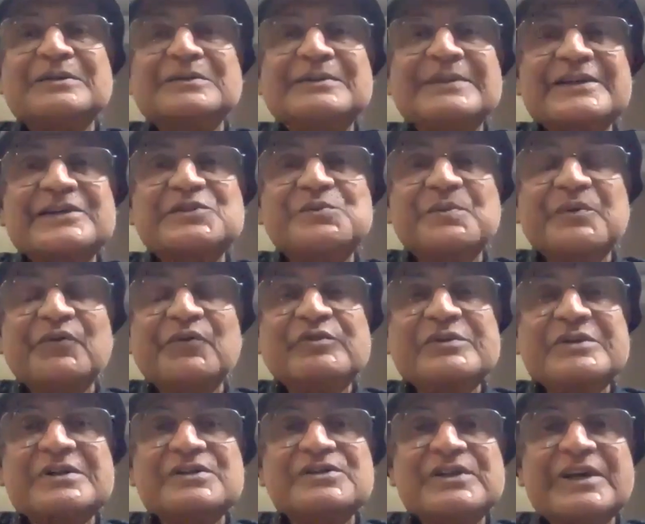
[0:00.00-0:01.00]

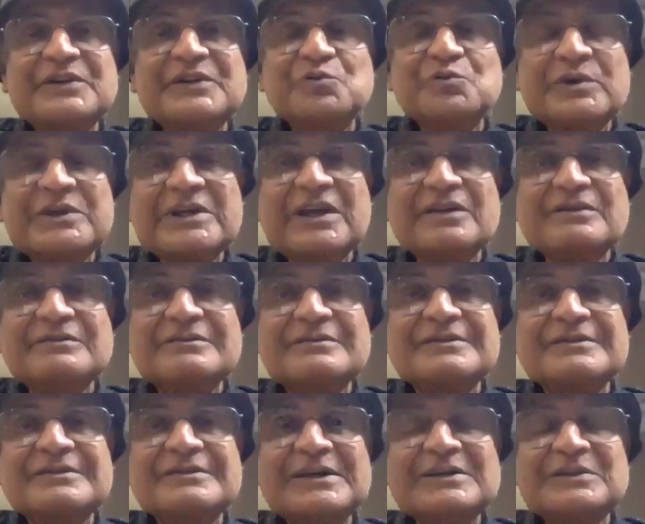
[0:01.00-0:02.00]
experience that we
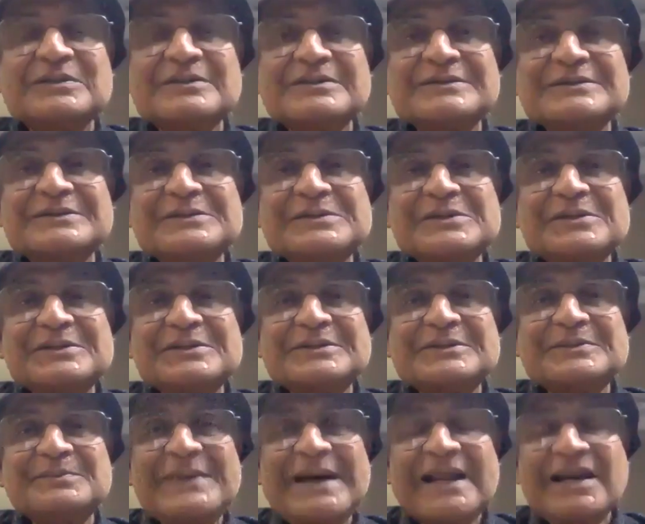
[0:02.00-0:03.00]
can
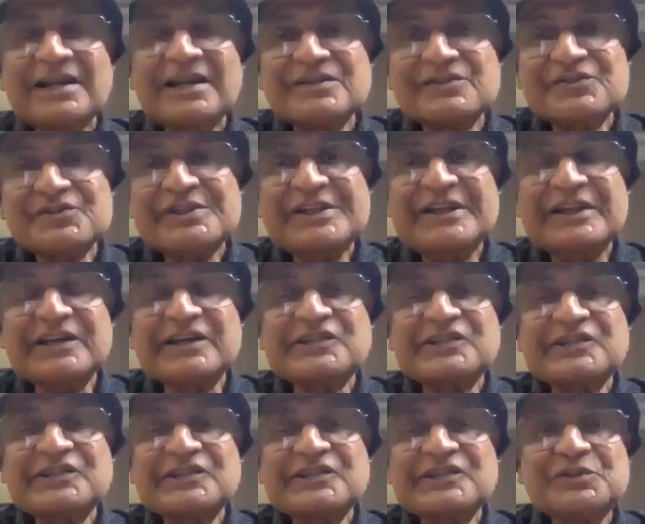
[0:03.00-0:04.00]
balance the
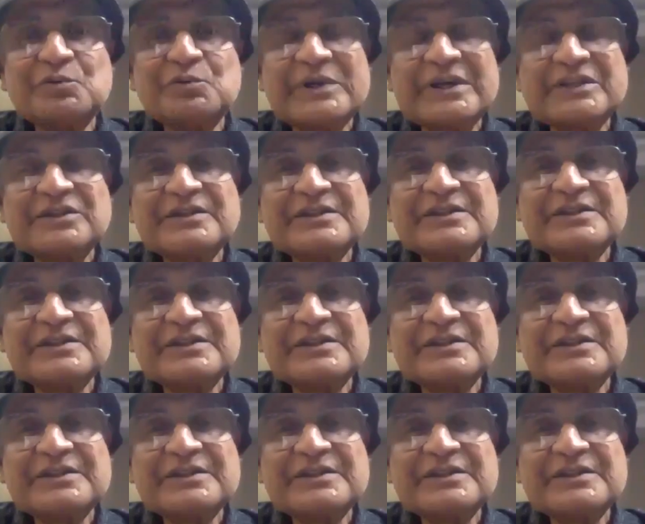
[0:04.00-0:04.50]
negativity with.